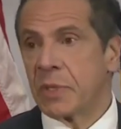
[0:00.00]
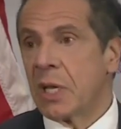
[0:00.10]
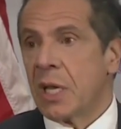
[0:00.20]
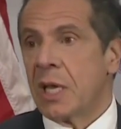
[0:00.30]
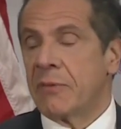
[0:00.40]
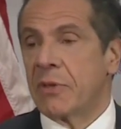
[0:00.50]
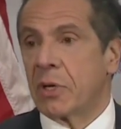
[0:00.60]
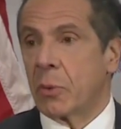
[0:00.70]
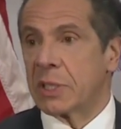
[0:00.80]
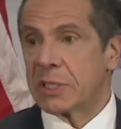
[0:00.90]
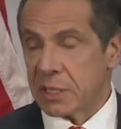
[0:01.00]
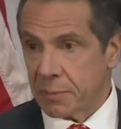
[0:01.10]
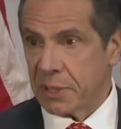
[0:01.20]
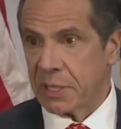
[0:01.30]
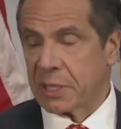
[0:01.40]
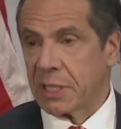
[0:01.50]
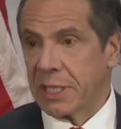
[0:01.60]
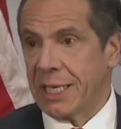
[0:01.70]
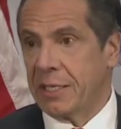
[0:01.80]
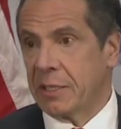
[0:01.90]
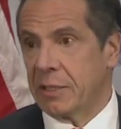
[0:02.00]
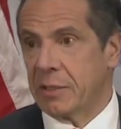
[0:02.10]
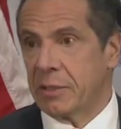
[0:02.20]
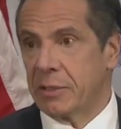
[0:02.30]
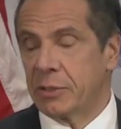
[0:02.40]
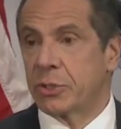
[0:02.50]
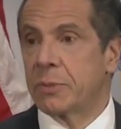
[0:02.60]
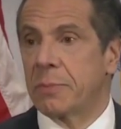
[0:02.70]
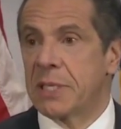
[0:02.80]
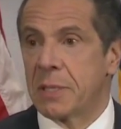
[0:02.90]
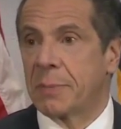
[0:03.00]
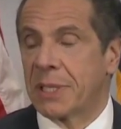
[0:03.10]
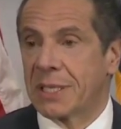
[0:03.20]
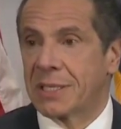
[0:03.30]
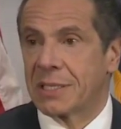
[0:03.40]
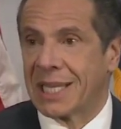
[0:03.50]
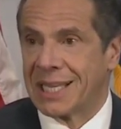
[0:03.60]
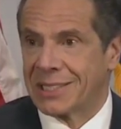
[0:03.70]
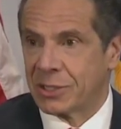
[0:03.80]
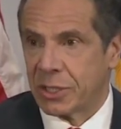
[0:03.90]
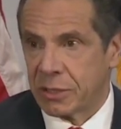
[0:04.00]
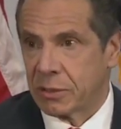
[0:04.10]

If you don't want to take the political heat, you shouldn't be in the political kitchen,